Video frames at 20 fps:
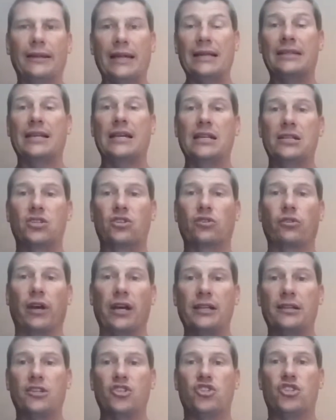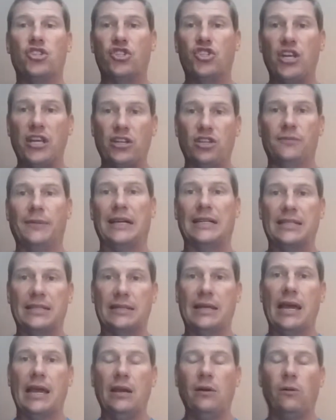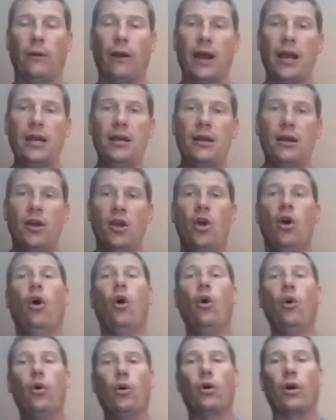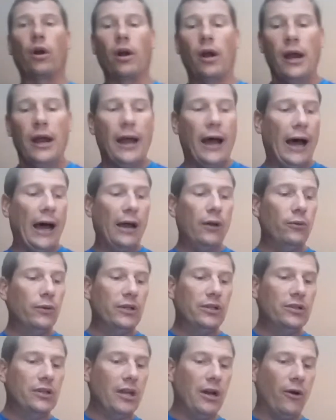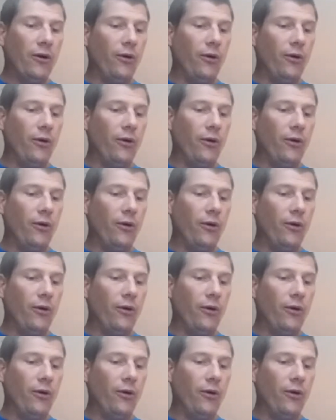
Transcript: That tastes great to just change my state, right? Or I would,